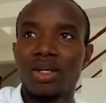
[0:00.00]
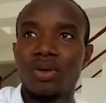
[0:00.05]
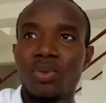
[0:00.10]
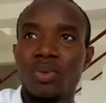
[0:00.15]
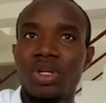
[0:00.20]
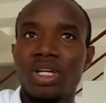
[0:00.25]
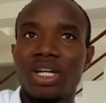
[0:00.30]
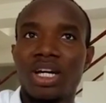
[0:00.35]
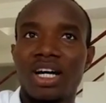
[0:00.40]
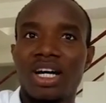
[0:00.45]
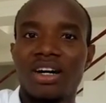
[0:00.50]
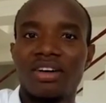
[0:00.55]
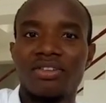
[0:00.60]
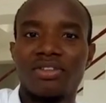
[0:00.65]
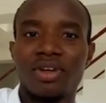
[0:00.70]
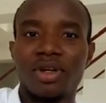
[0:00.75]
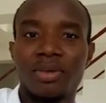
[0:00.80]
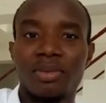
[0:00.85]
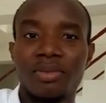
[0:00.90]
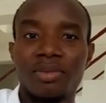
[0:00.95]
we
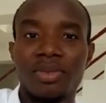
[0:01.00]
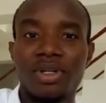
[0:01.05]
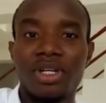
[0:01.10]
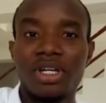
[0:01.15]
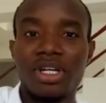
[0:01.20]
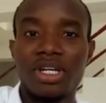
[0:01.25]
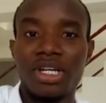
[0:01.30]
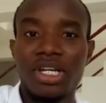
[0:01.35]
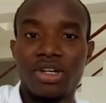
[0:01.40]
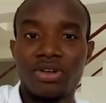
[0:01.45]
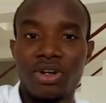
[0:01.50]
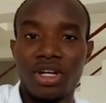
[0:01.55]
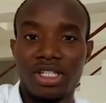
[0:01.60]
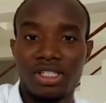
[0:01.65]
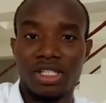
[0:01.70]
have a real